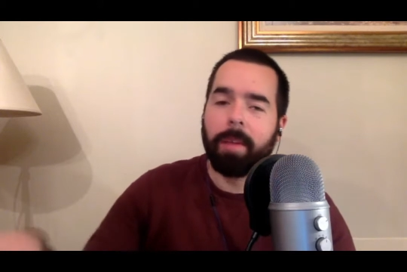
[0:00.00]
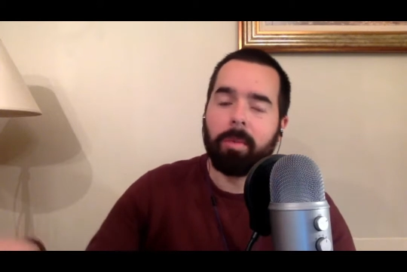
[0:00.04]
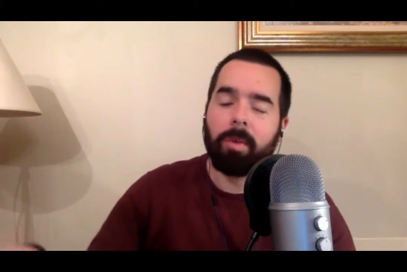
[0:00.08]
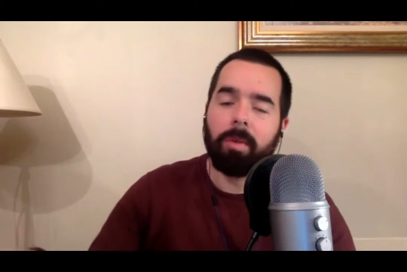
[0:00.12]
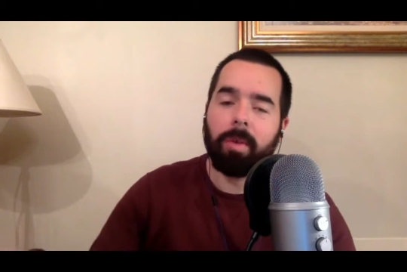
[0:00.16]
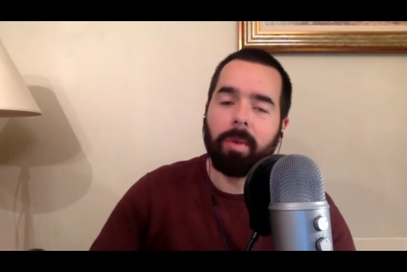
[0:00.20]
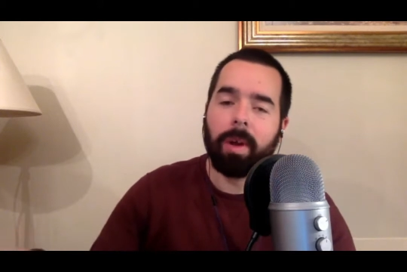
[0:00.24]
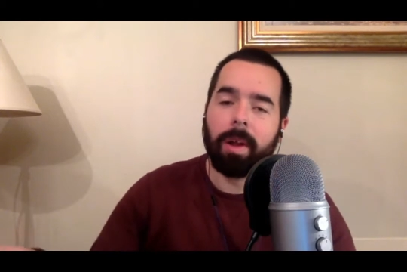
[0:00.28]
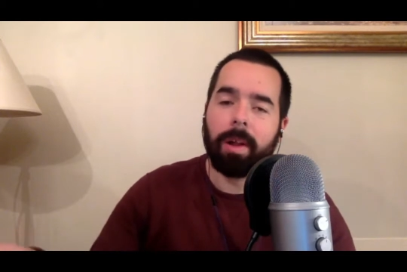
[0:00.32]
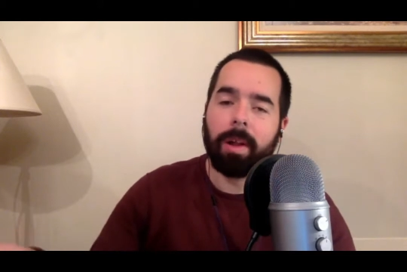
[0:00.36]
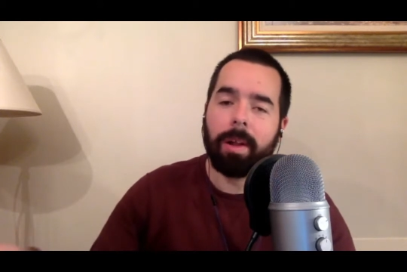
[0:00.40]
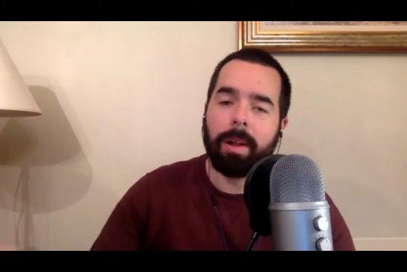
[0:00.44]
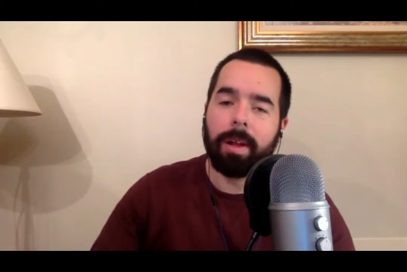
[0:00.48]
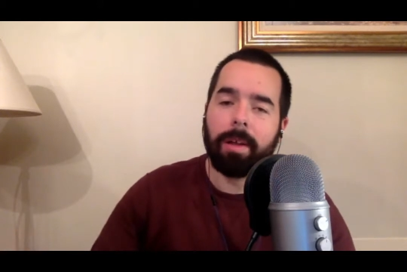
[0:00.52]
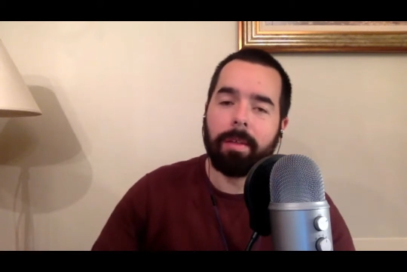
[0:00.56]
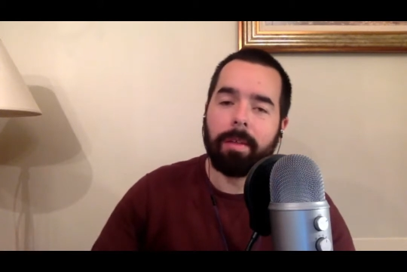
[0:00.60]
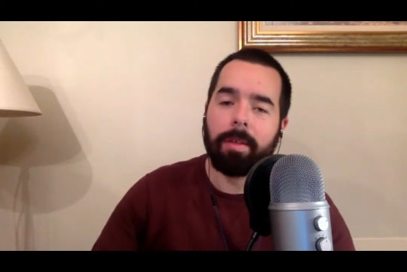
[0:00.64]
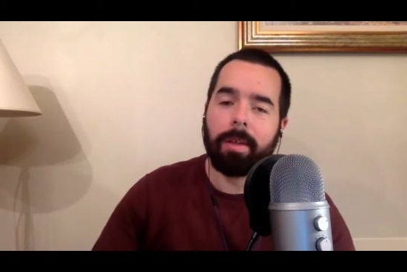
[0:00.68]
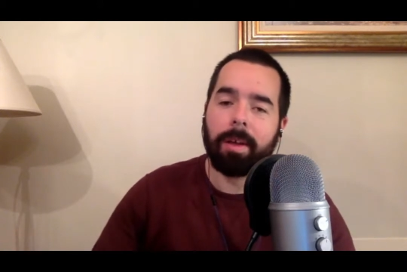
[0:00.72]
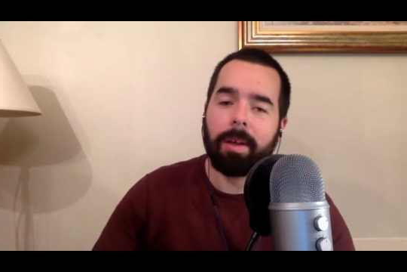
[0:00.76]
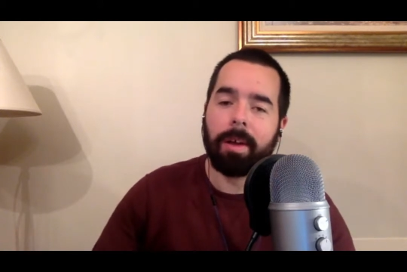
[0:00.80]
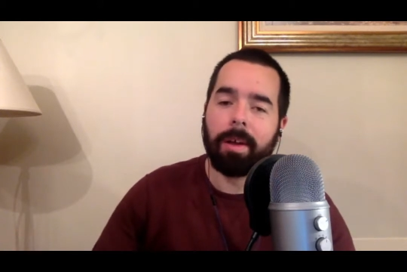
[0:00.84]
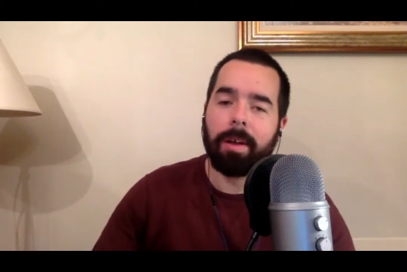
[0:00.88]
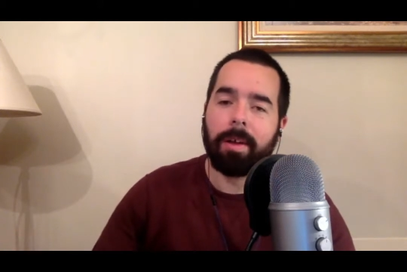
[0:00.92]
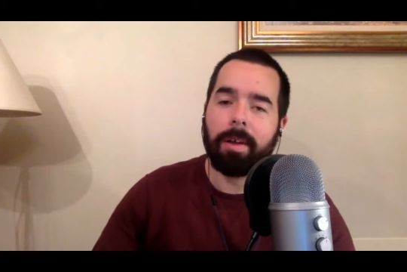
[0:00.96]
So you've got
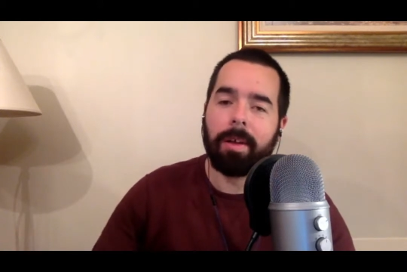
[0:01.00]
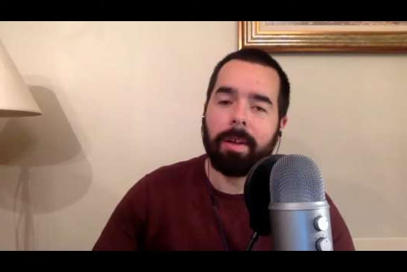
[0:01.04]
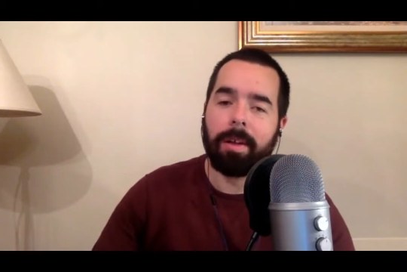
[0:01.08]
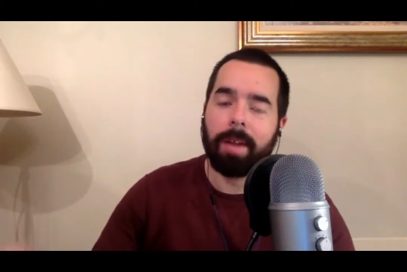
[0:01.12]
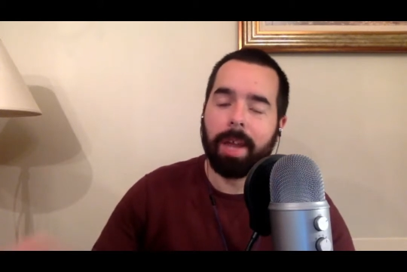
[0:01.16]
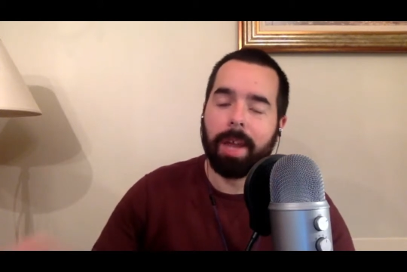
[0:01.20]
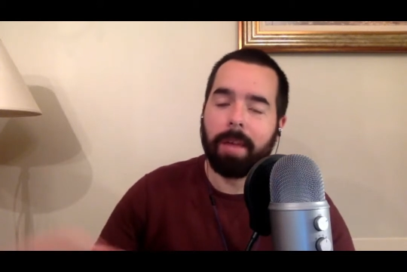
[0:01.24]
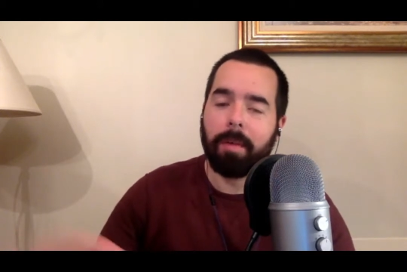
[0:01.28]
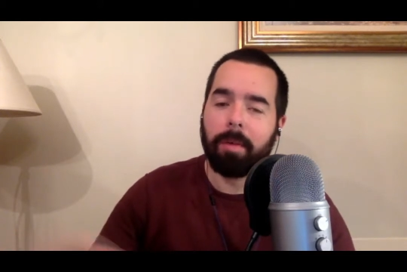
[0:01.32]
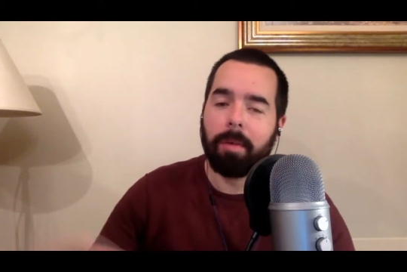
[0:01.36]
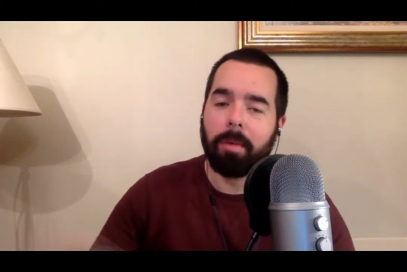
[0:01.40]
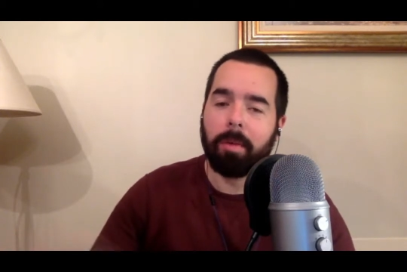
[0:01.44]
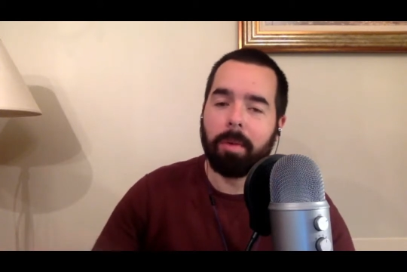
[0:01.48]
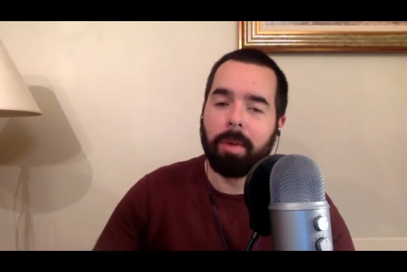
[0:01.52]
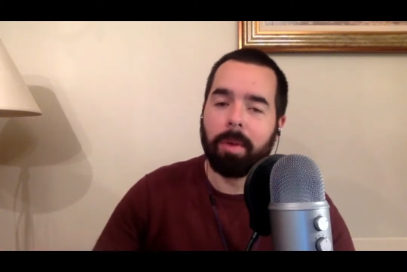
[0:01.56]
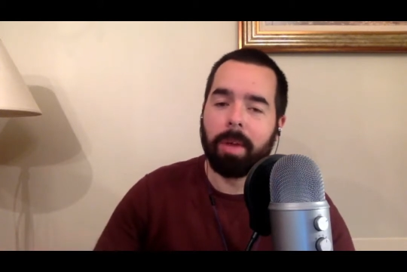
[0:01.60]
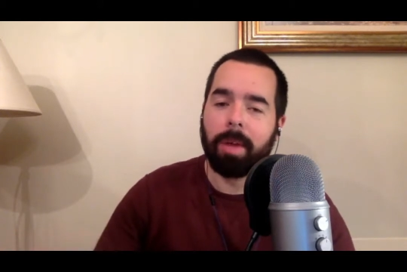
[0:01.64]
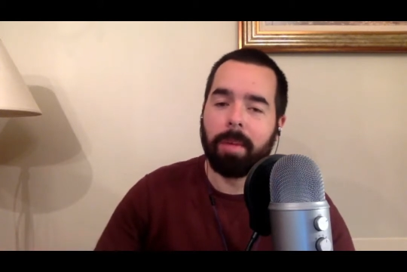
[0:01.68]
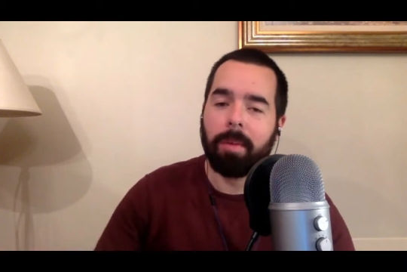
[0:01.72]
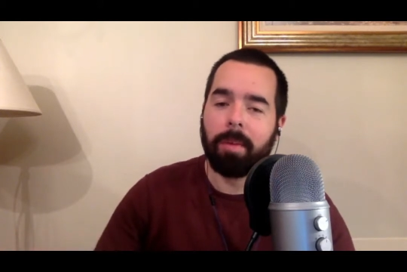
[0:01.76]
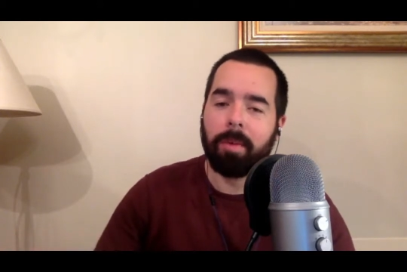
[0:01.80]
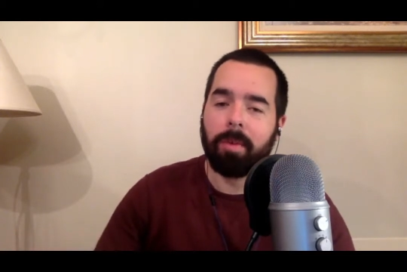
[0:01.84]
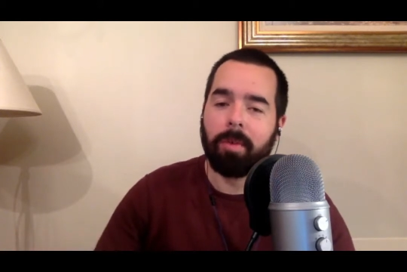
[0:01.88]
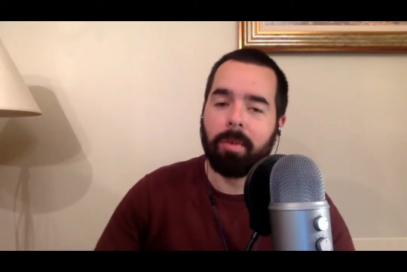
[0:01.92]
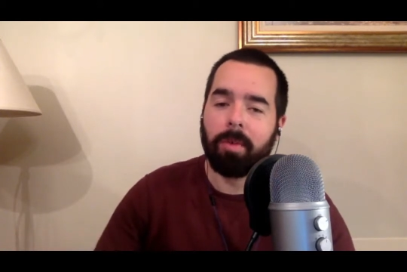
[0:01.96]
Lisa, Davies doing the
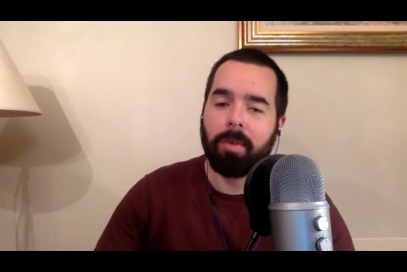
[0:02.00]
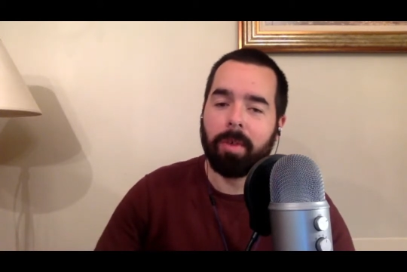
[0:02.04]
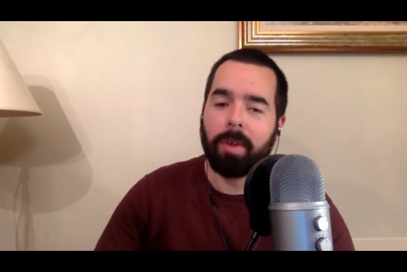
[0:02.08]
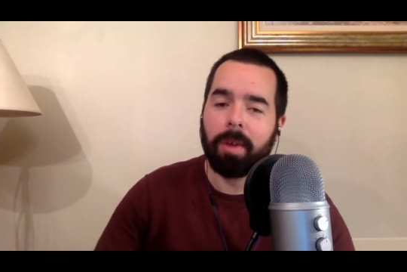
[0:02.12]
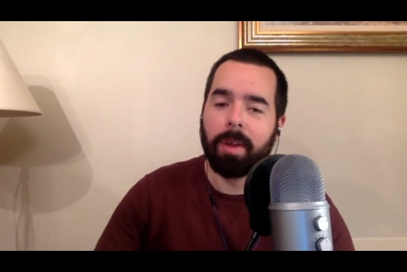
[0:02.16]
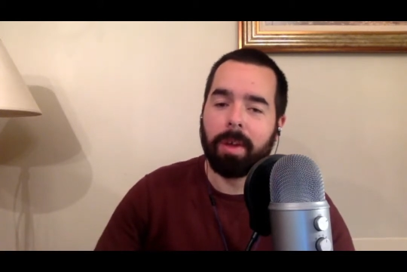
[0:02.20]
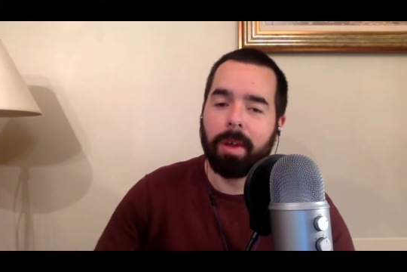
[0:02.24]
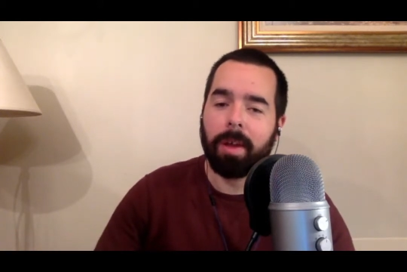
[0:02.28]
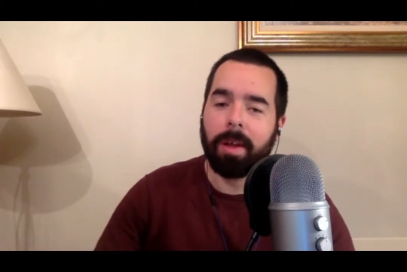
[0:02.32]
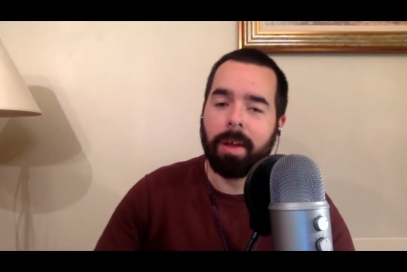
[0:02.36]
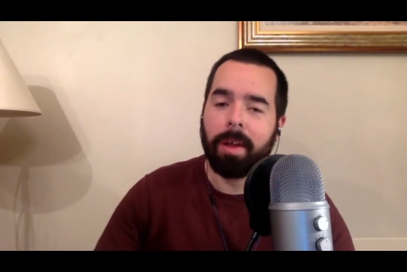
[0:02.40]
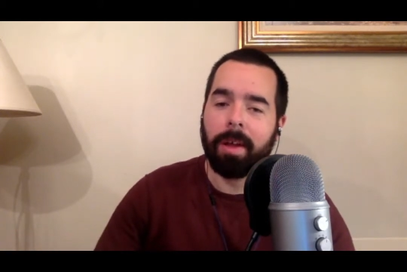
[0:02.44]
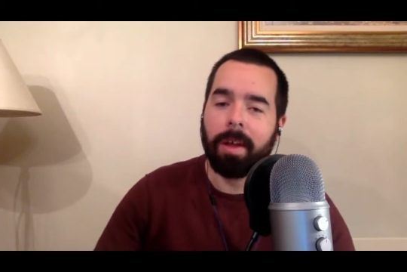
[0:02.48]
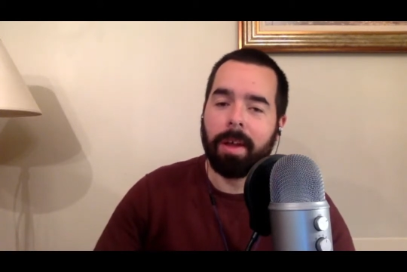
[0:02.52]
imagery,